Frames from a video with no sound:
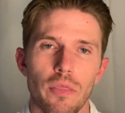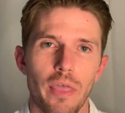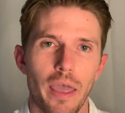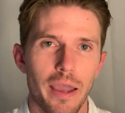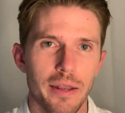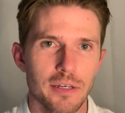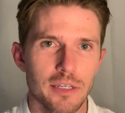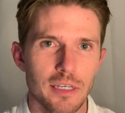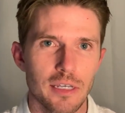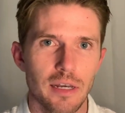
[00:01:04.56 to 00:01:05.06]

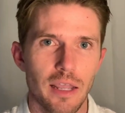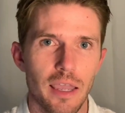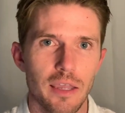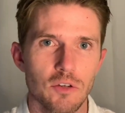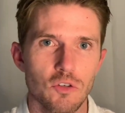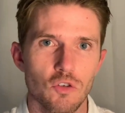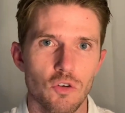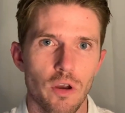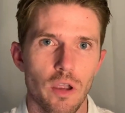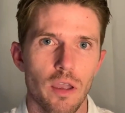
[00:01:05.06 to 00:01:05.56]
that DNA
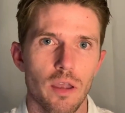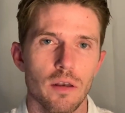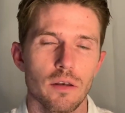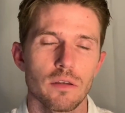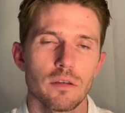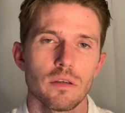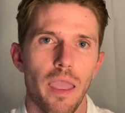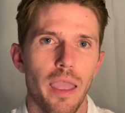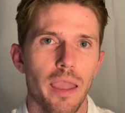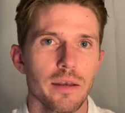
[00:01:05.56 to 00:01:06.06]
strand
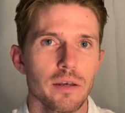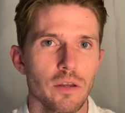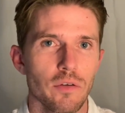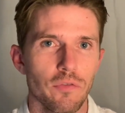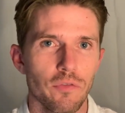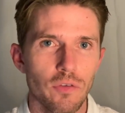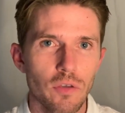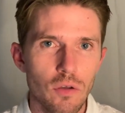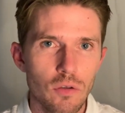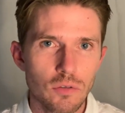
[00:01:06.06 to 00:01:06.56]
and
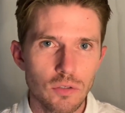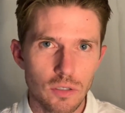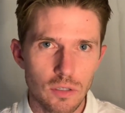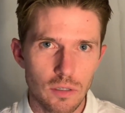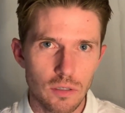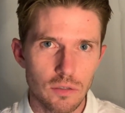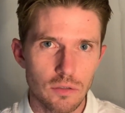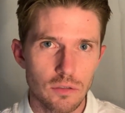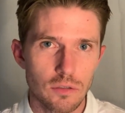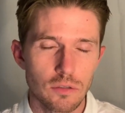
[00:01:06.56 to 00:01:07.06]

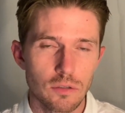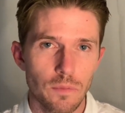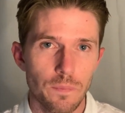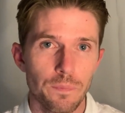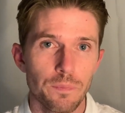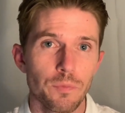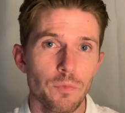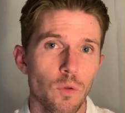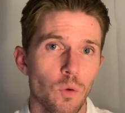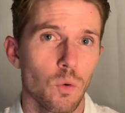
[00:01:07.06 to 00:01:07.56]
diffuses
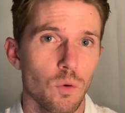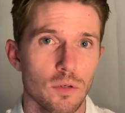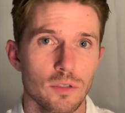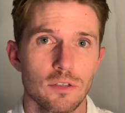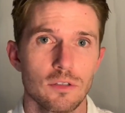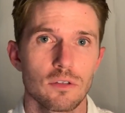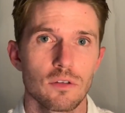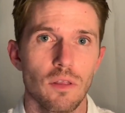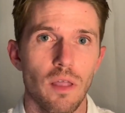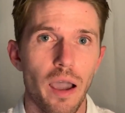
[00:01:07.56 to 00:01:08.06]
or
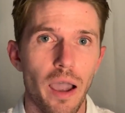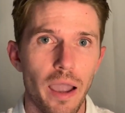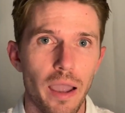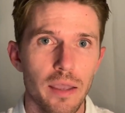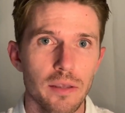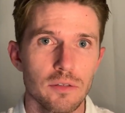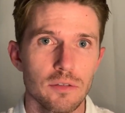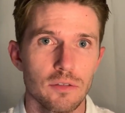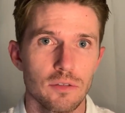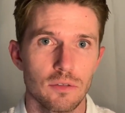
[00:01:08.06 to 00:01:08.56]

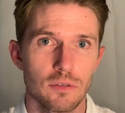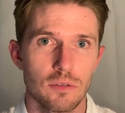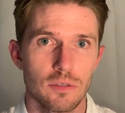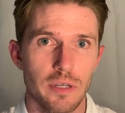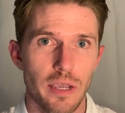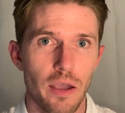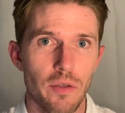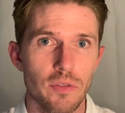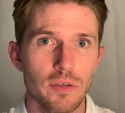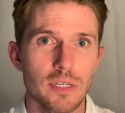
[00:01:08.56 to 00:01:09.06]
slides
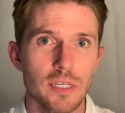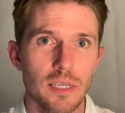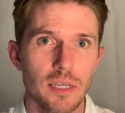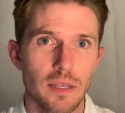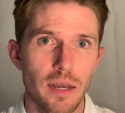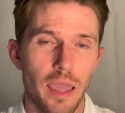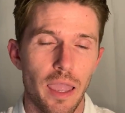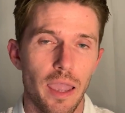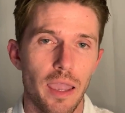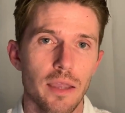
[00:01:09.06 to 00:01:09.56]
down the
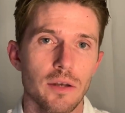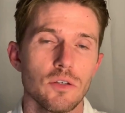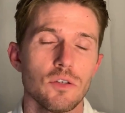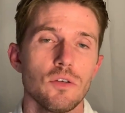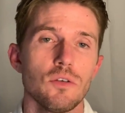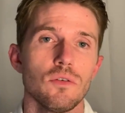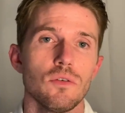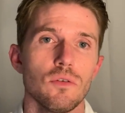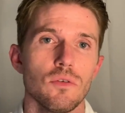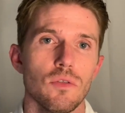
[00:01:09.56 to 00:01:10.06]
DNA
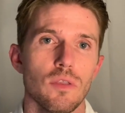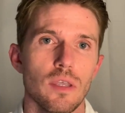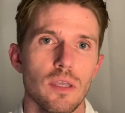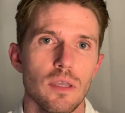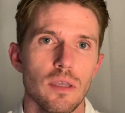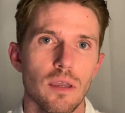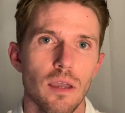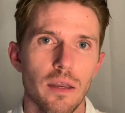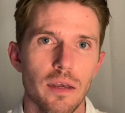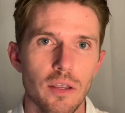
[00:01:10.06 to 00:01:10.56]
to
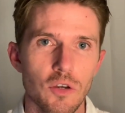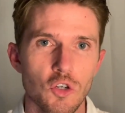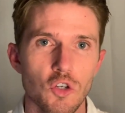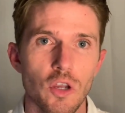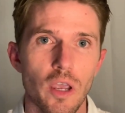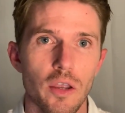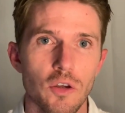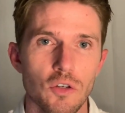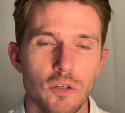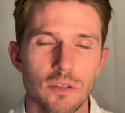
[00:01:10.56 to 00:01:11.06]
the
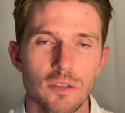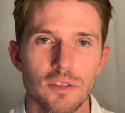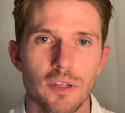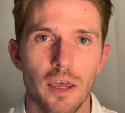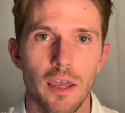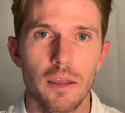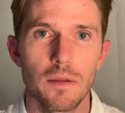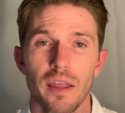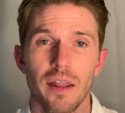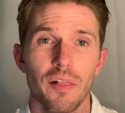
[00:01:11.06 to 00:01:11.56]
initiation
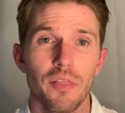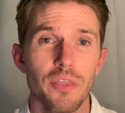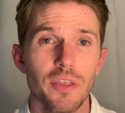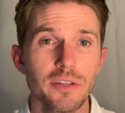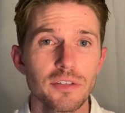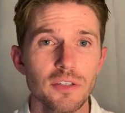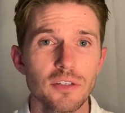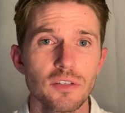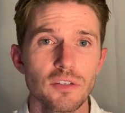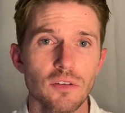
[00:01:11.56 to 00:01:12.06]
site. And
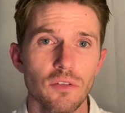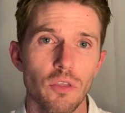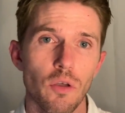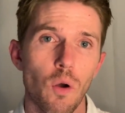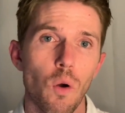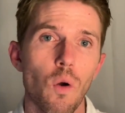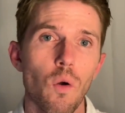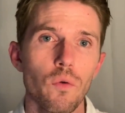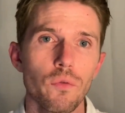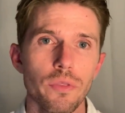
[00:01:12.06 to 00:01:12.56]
this isn't the
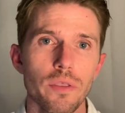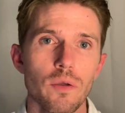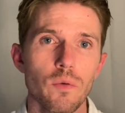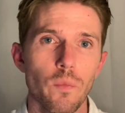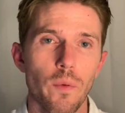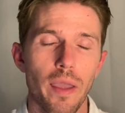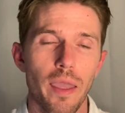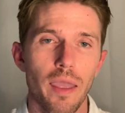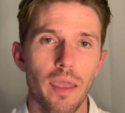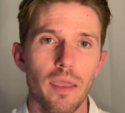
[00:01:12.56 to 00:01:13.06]
only
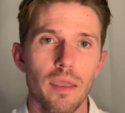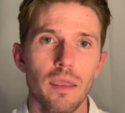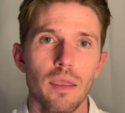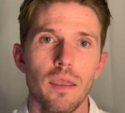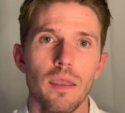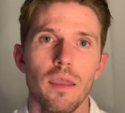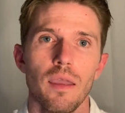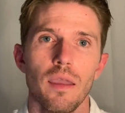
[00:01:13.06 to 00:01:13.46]
way